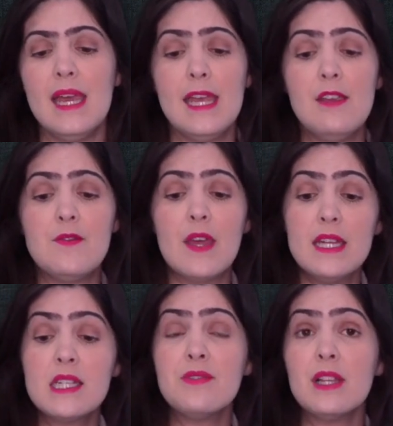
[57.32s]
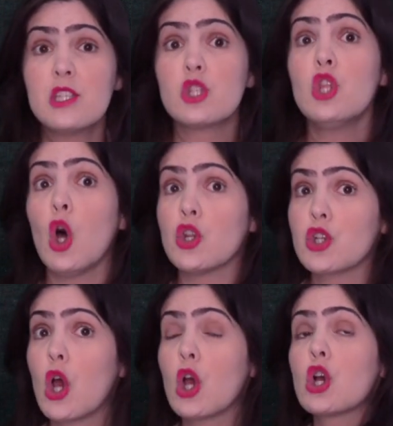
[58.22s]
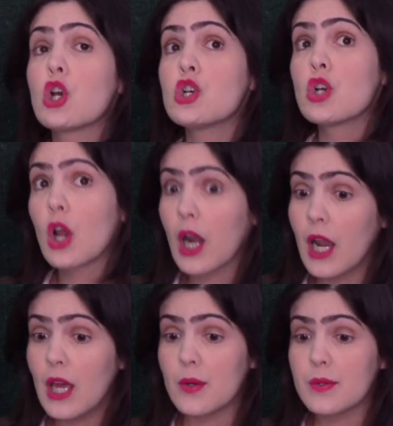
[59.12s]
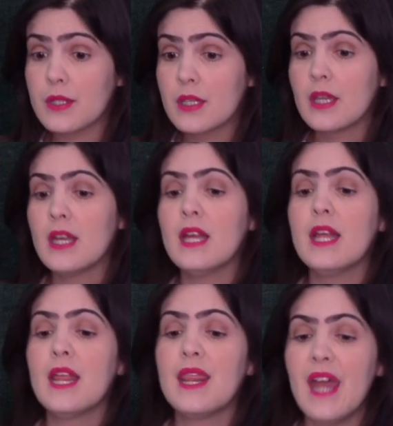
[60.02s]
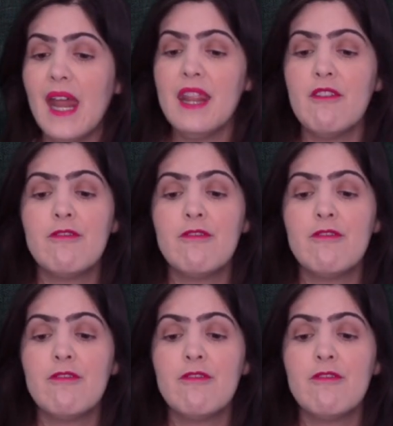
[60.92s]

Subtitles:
If the interval is not closed, then the